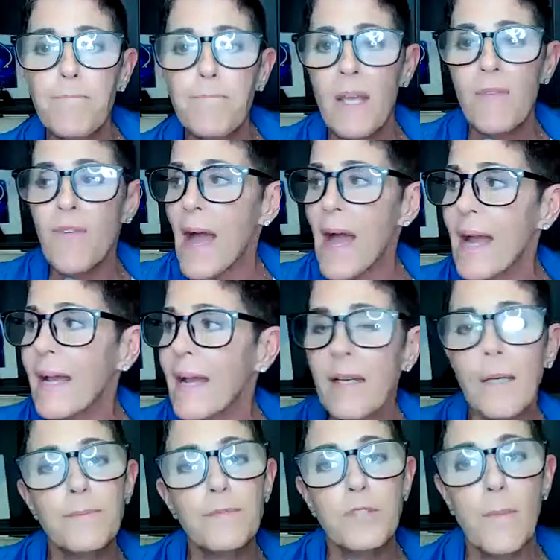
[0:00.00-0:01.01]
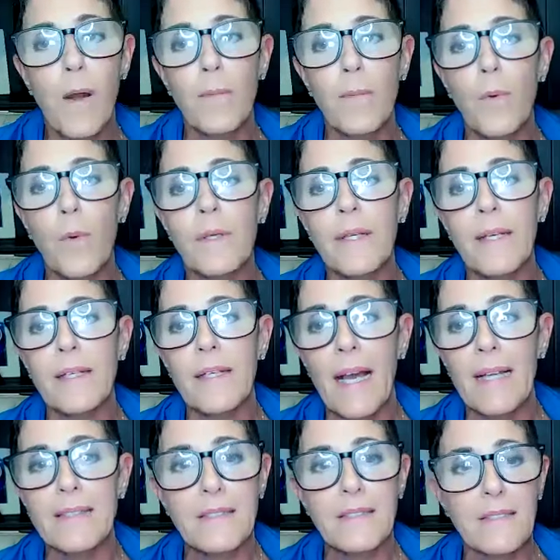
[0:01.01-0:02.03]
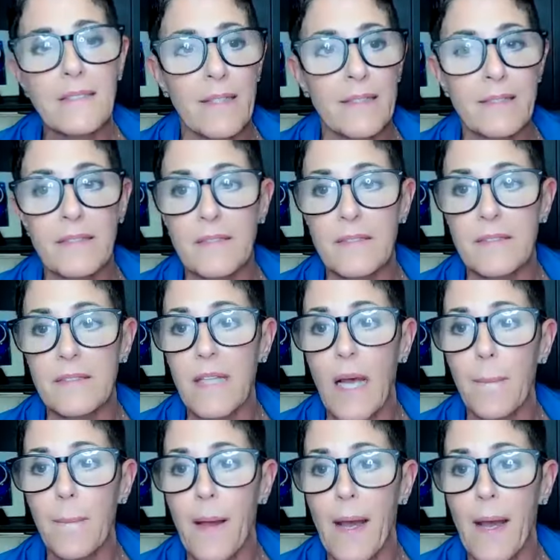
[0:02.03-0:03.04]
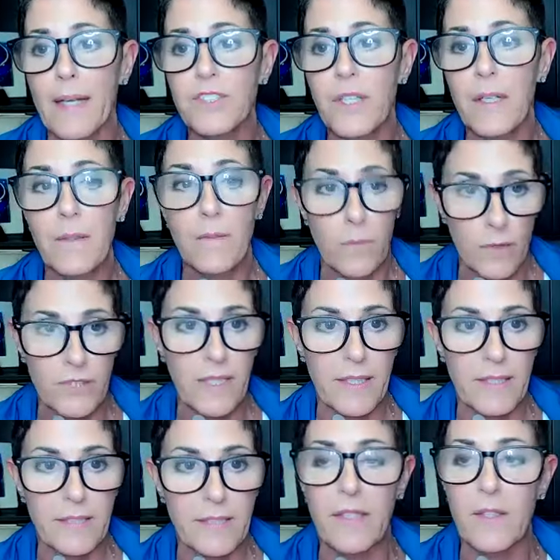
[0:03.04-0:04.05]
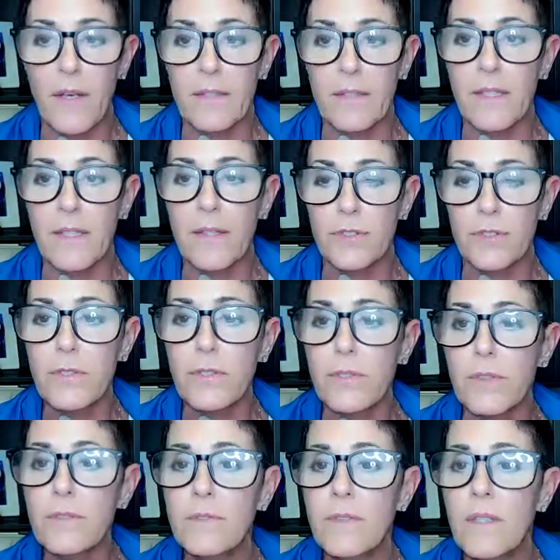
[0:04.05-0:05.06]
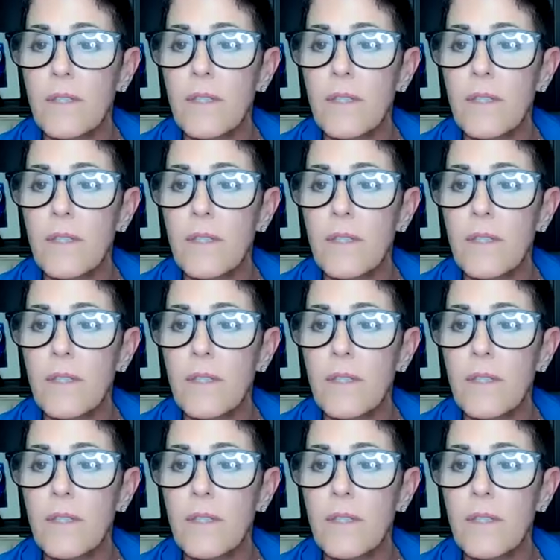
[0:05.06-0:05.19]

If I got up tomorrow morning and I decided to stop patching, which I can tell you I'll never do,